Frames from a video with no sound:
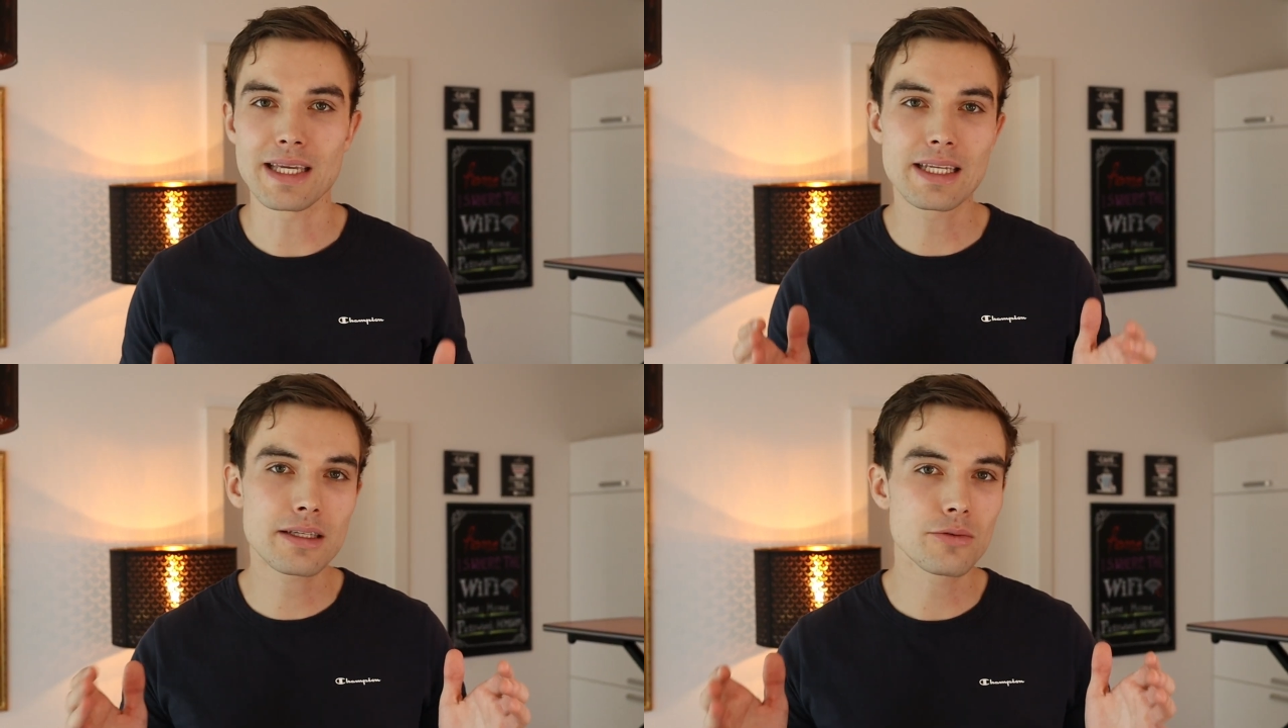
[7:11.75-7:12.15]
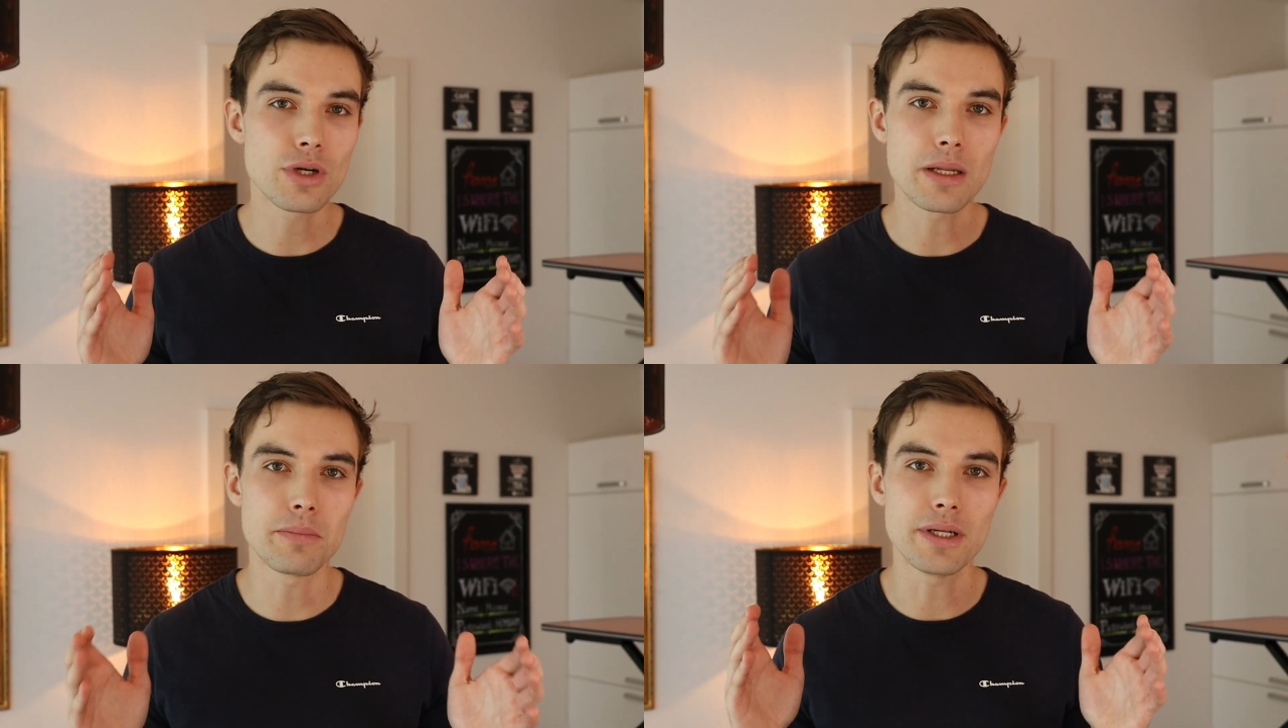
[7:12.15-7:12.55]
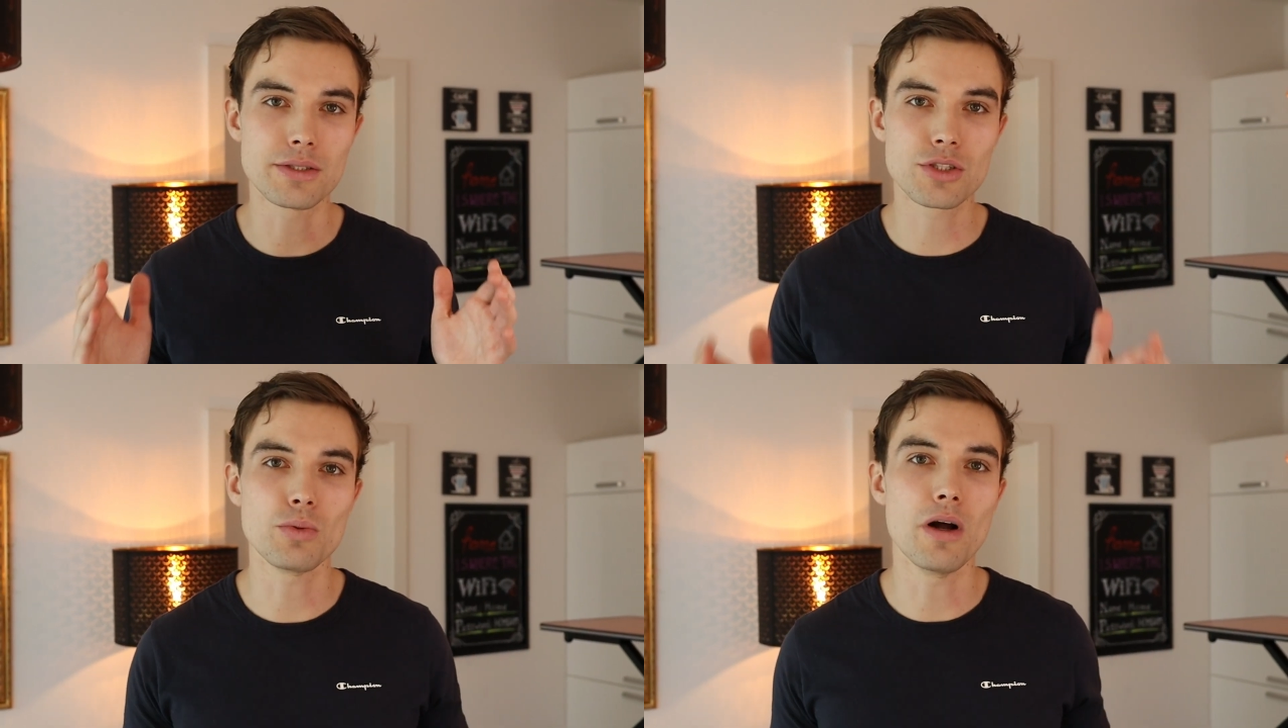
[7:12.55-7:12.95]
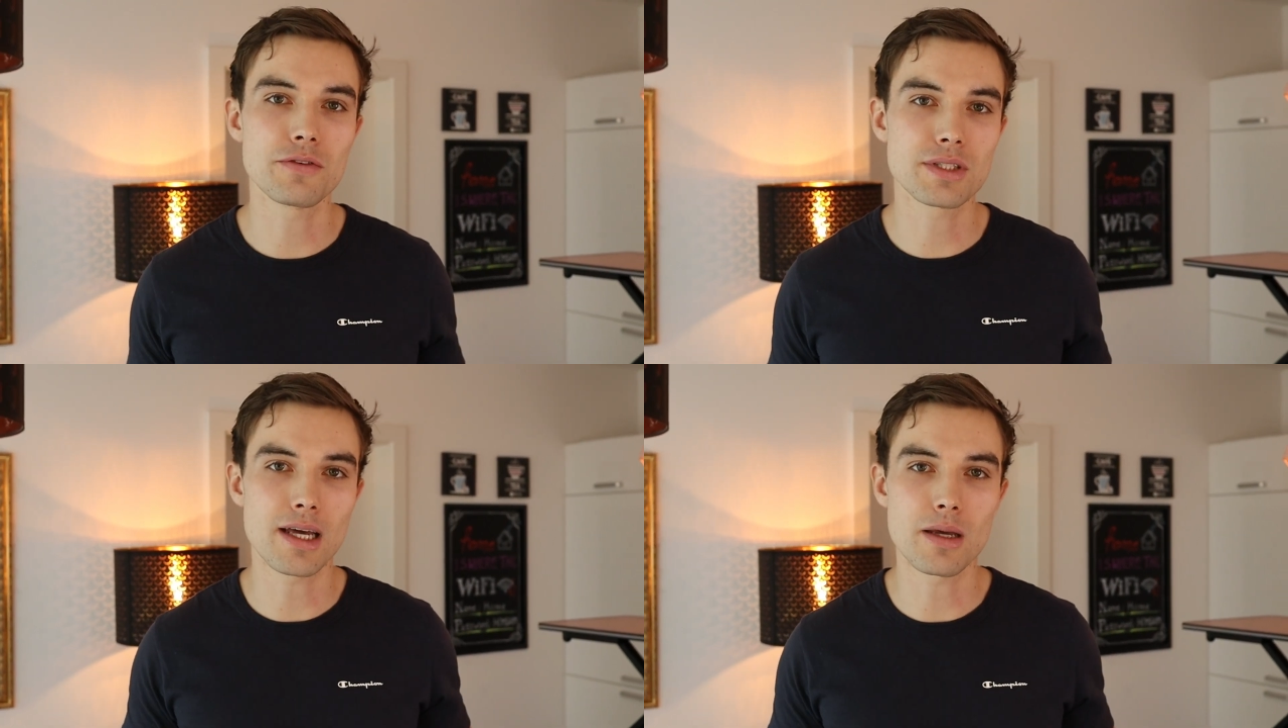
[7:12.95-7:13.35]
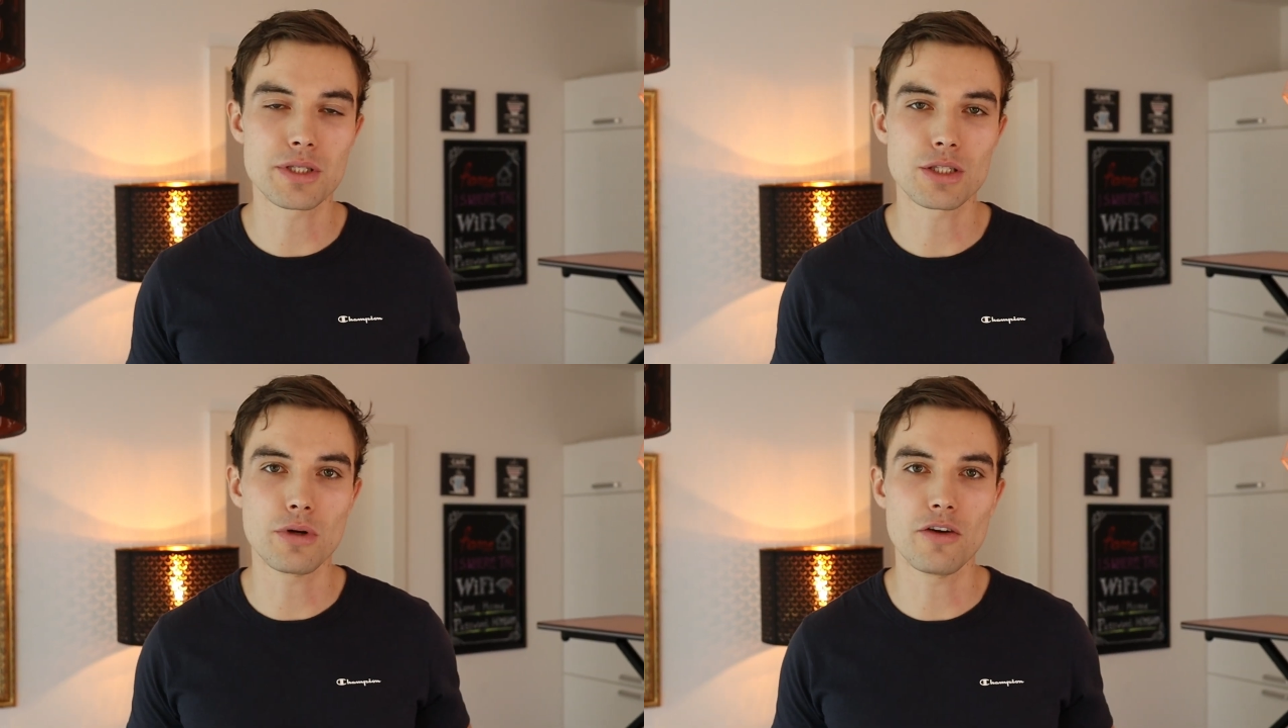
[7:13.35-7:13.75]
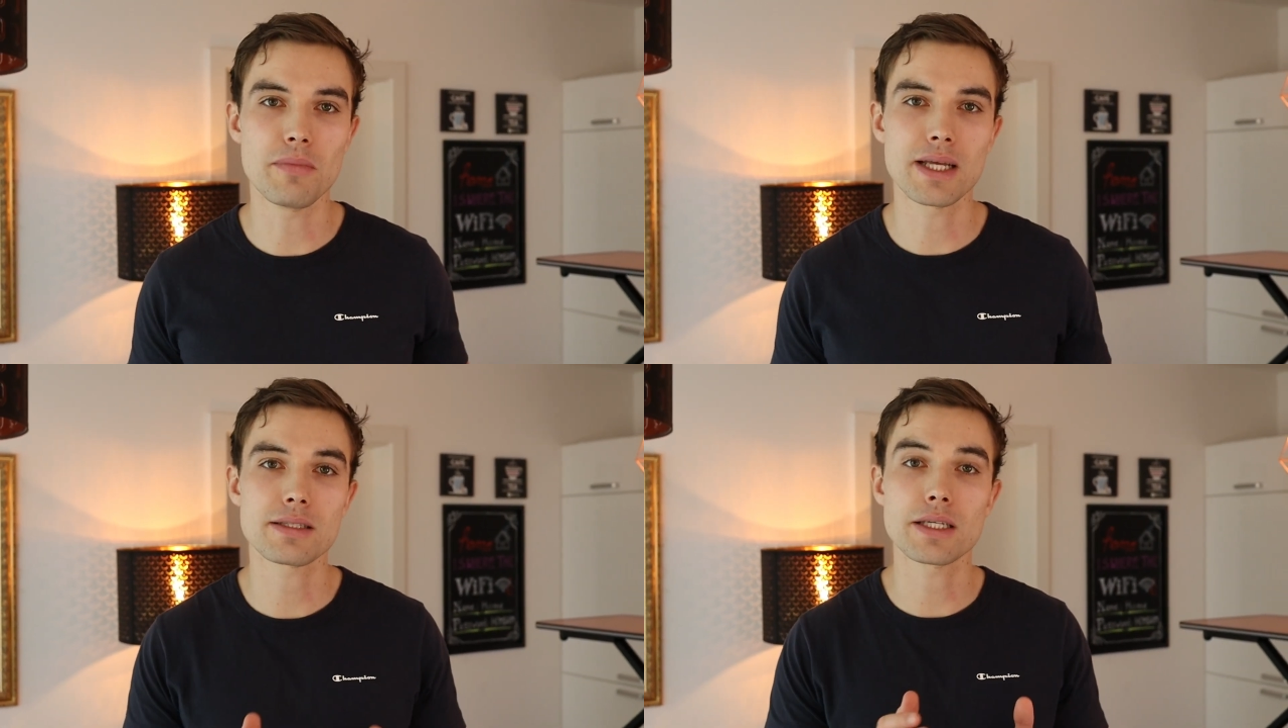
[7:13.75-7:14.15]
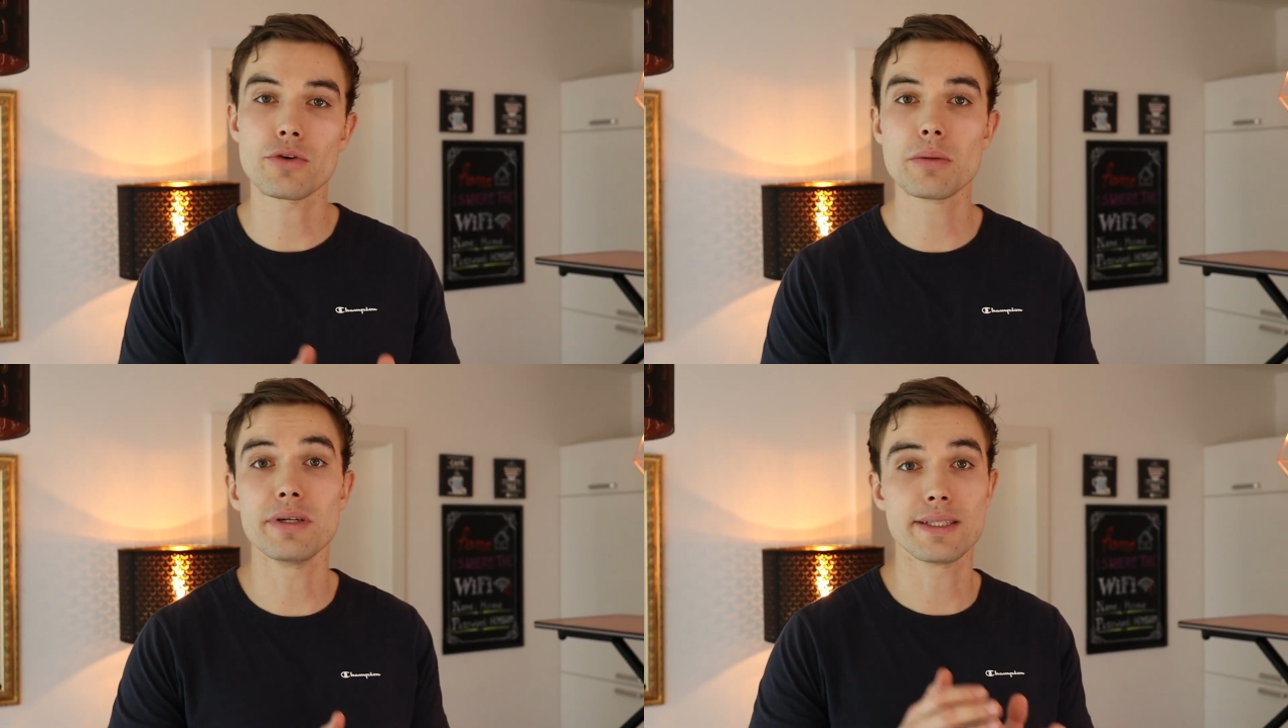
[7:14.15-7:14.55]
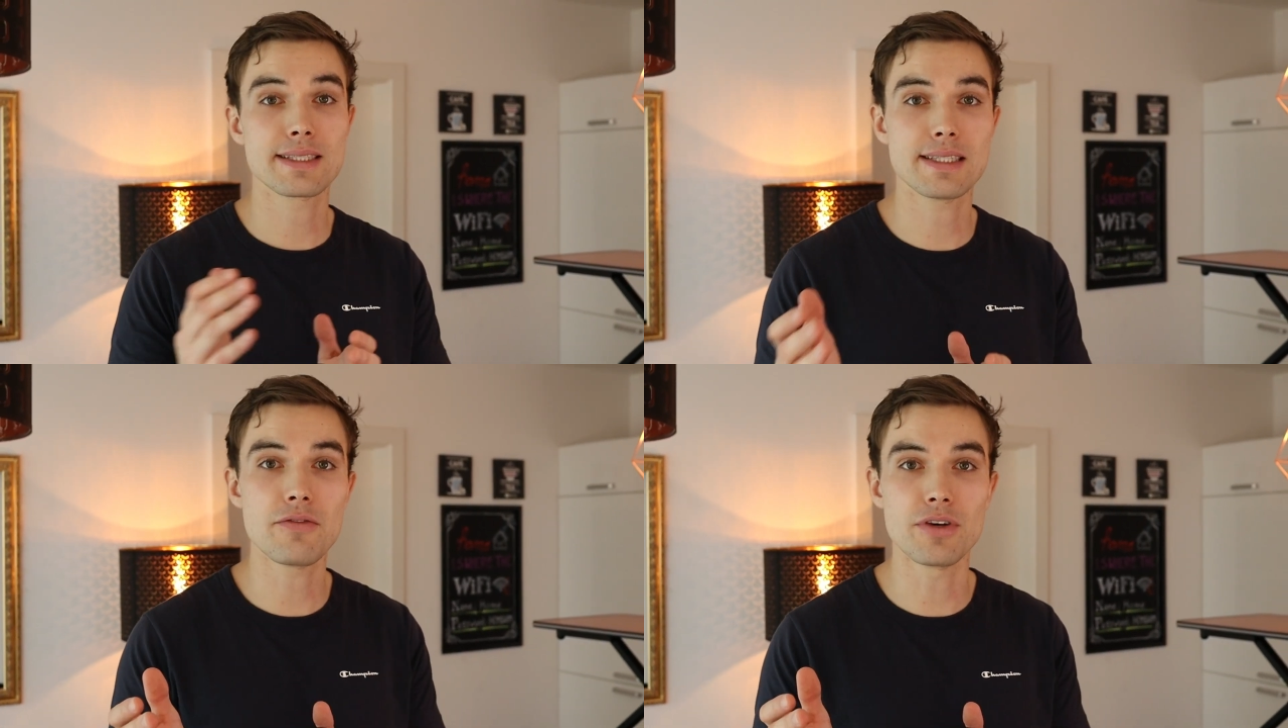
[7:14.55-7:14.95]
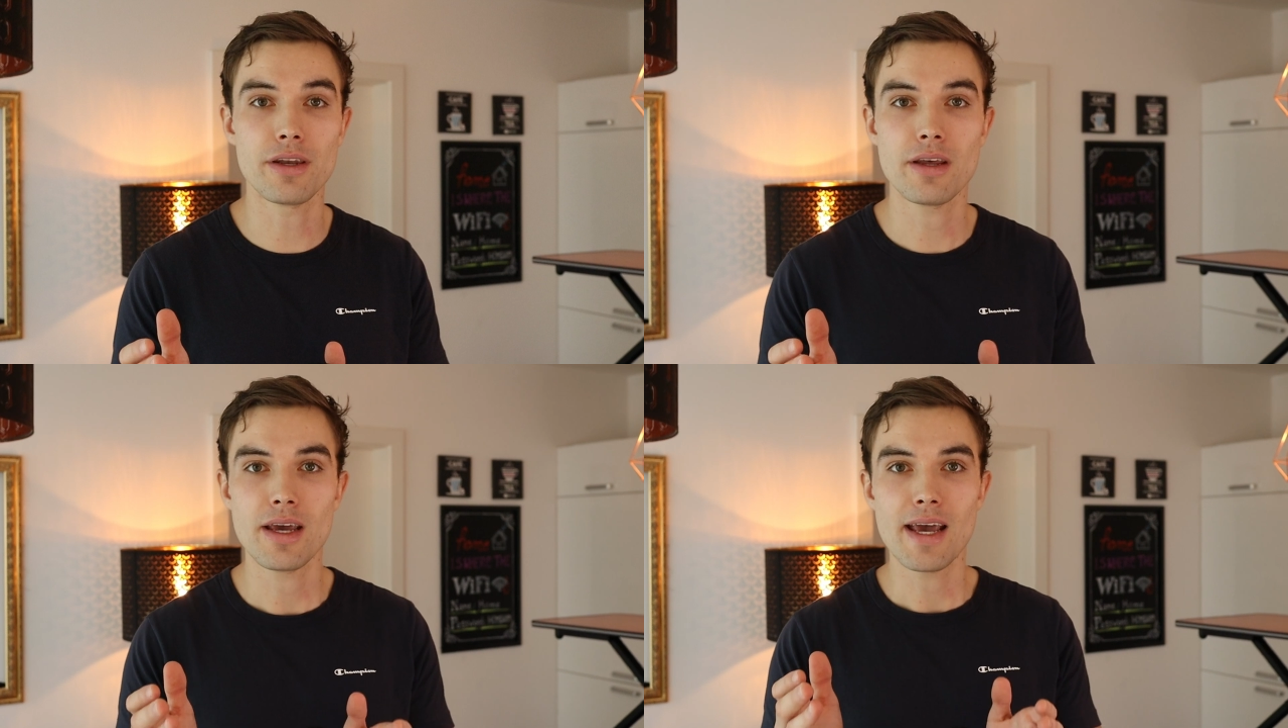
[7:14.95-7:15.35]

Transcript: He didn't really build 12 startups in 12 months. He only built 7.